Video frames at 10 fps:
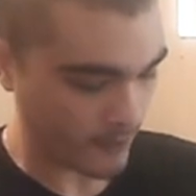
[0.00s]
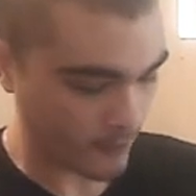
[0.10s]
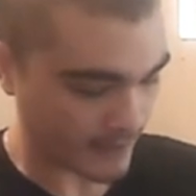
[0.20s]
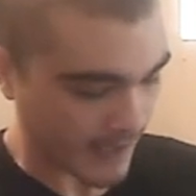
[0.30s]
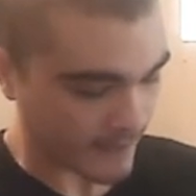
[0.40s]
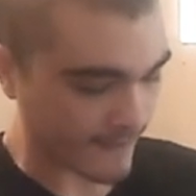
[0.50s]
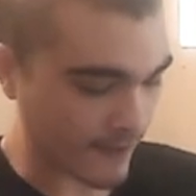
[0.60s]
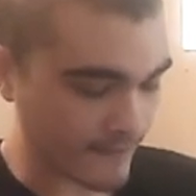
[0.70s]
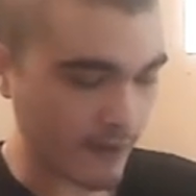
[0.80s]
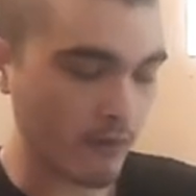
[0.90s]
okay,
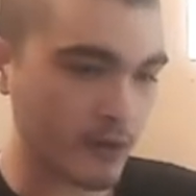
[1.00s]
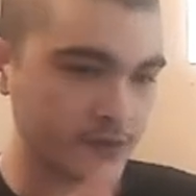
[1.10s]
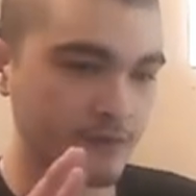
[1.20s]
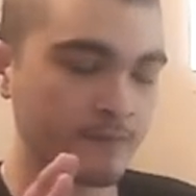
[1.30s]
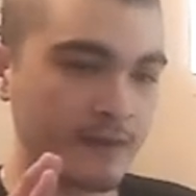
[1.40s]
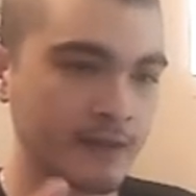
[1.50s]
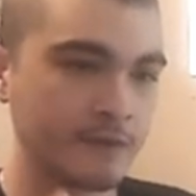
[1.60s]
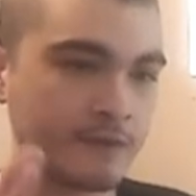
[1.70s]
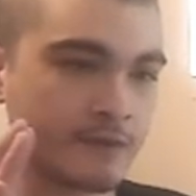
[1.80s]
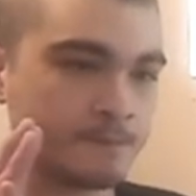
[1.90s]
there are some
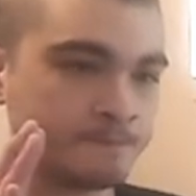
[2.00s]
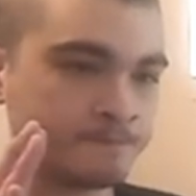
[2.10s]
things